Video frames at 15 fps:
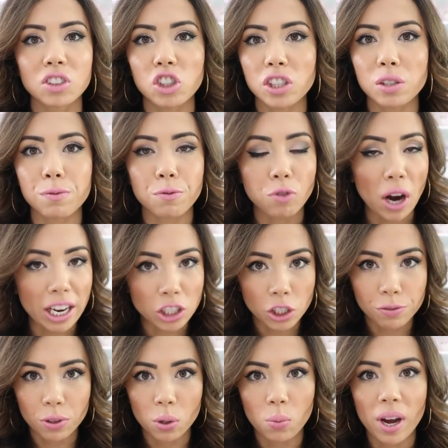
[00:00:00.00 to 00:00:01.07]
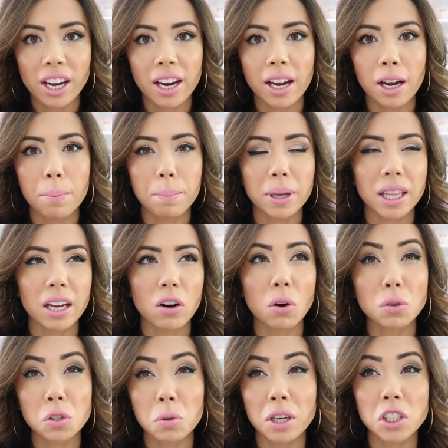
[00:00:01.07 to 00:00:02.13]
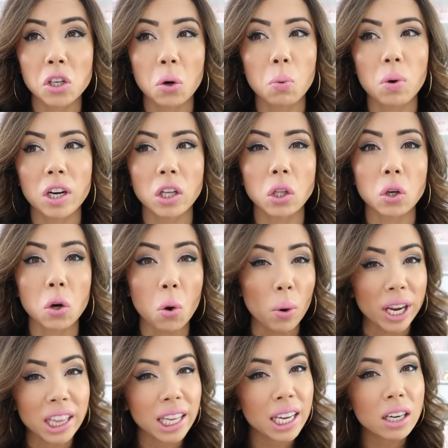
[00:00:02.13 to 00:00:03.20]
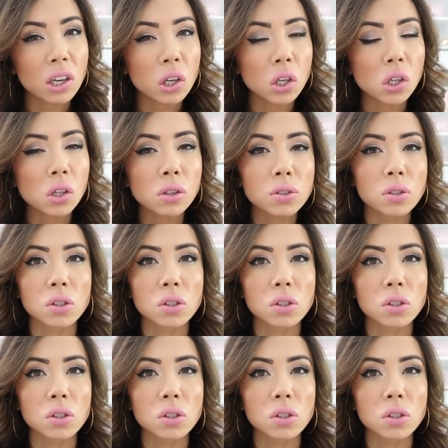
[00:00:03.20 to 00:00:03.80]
just fresh for the wedding. But then also, I don't want to look oily at all.